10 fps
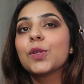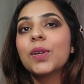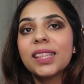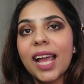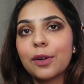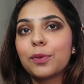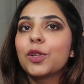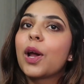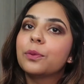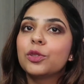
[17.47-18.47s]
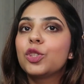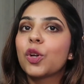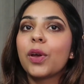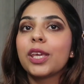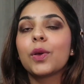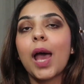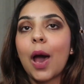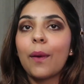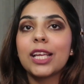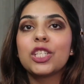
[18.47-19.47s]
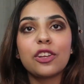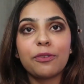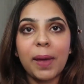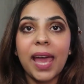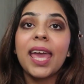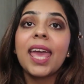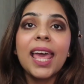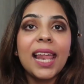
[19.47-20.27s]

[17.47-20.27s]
So in that video I was showing you how I shave my